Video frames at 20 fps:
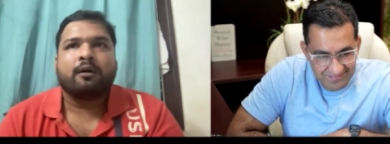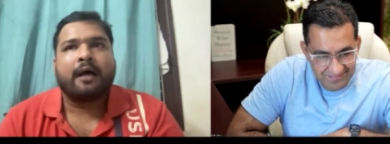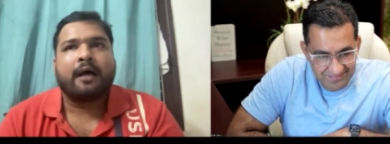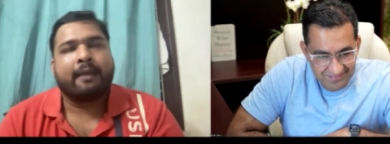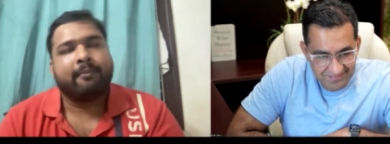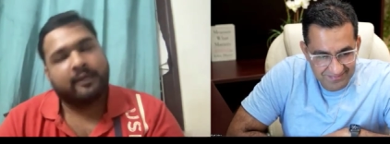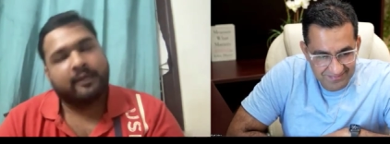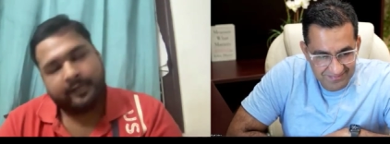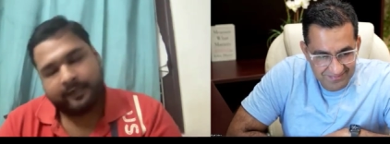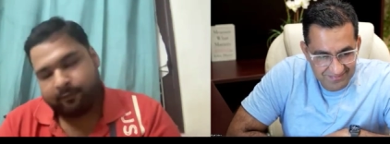Speaker 1: i
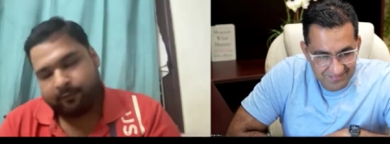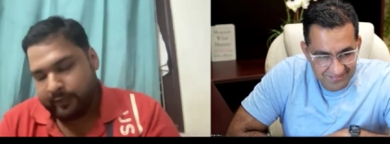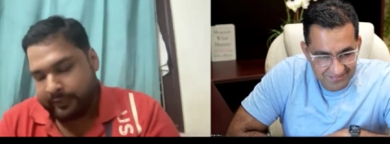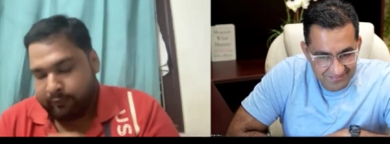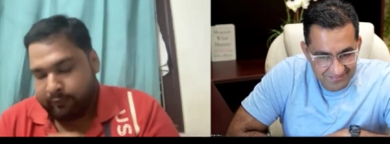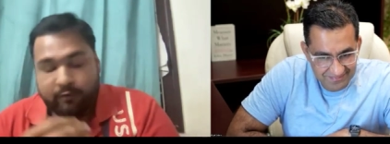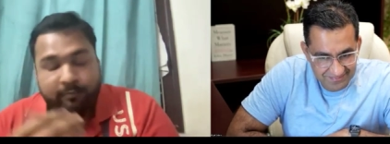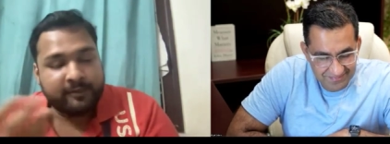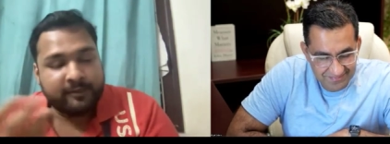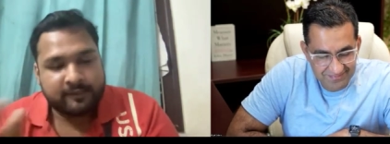mean it, it
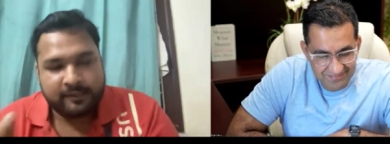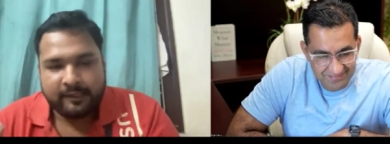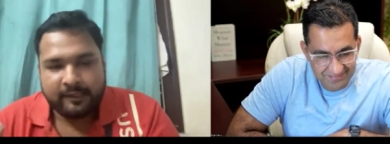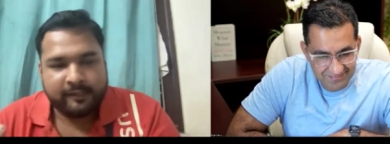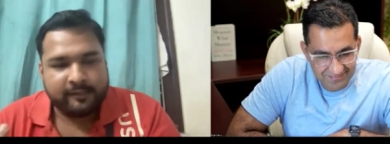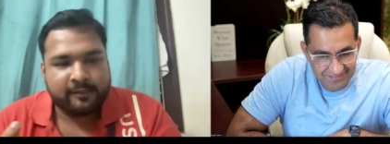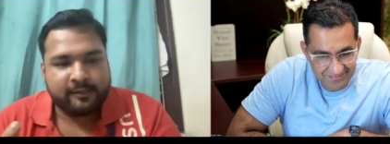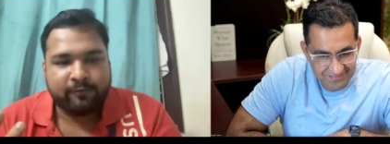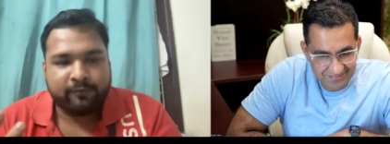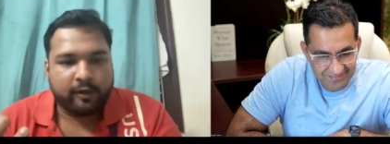would be still
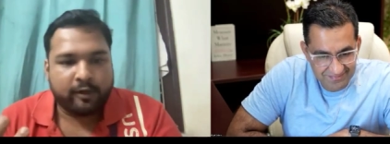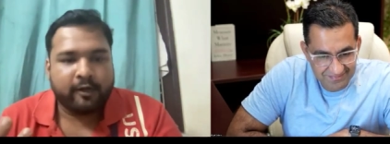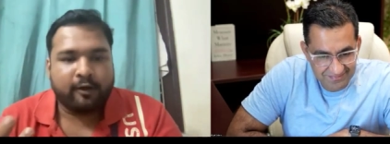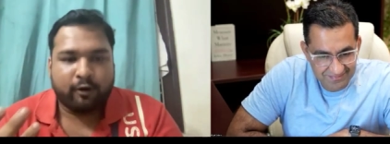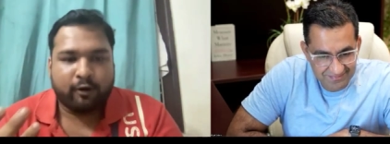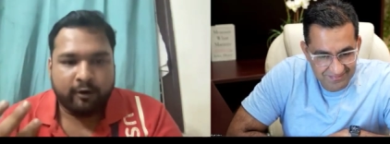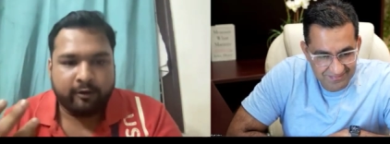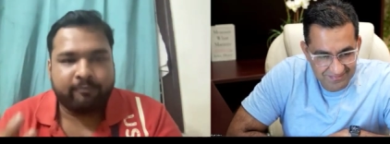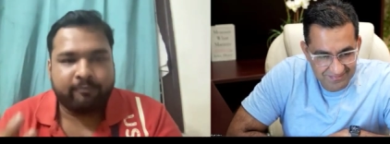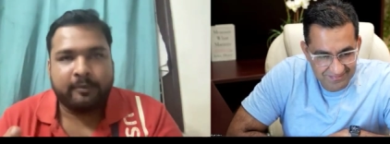easy for a
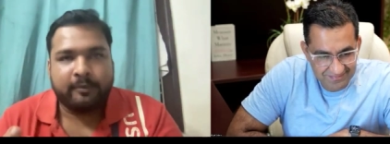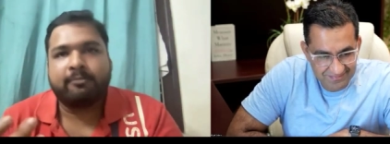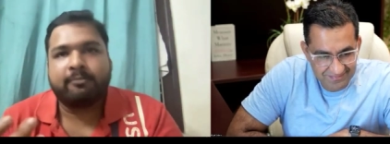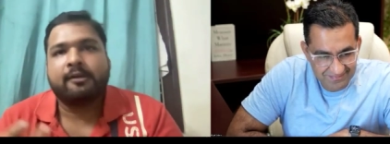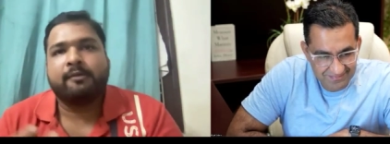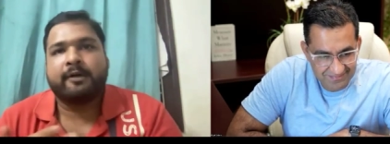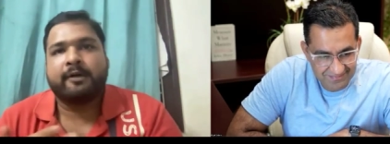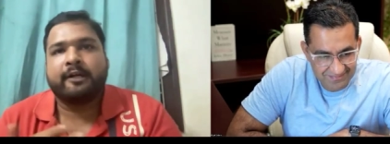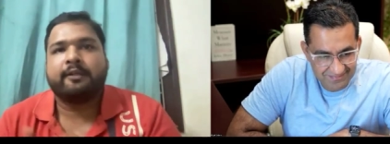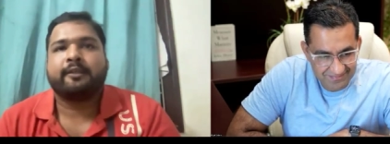lot of
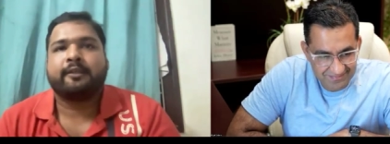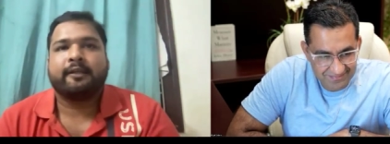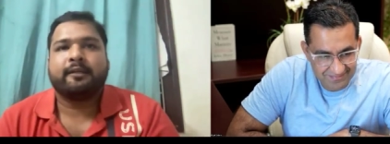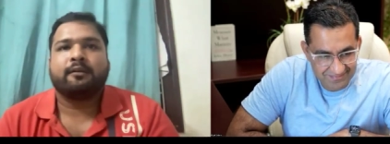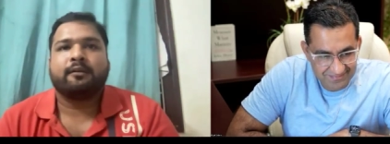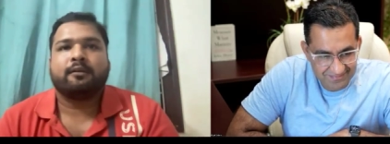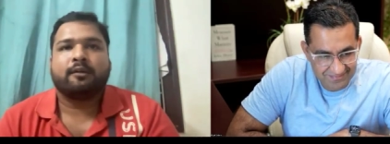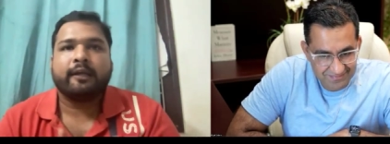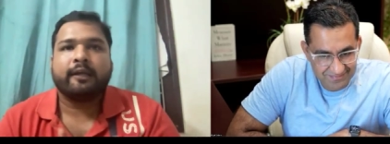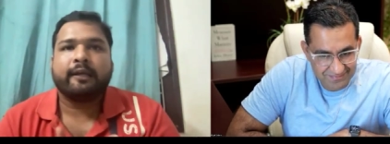people but
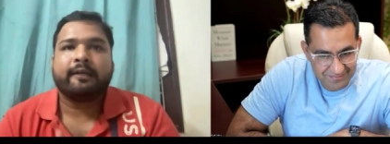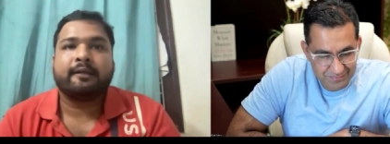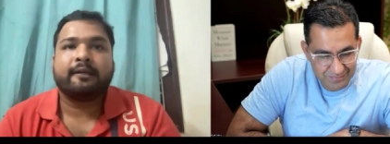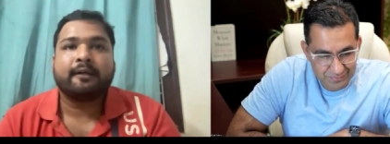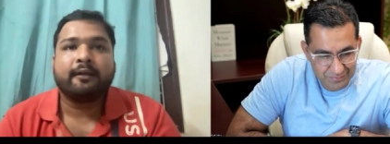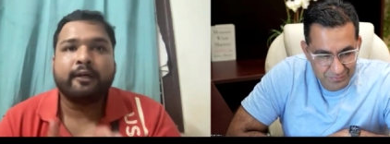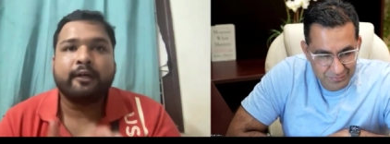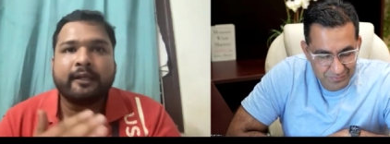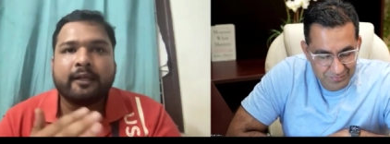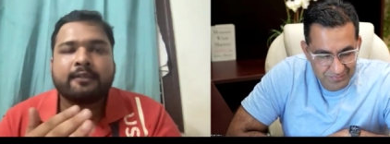then it
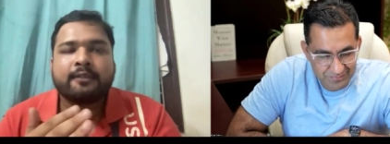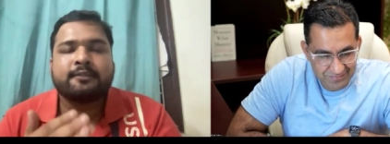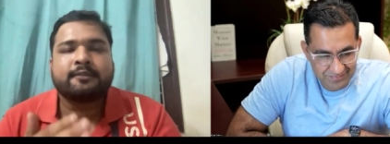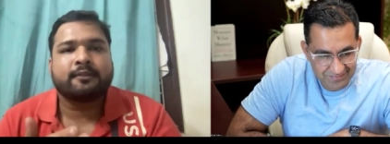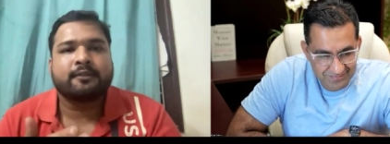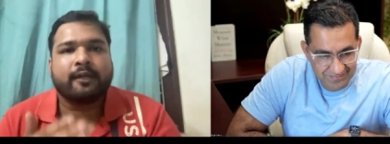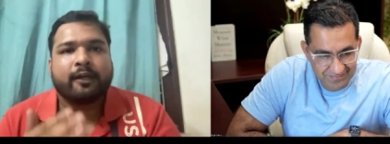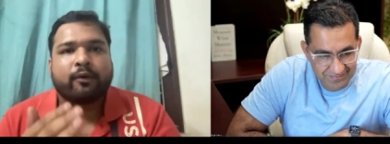does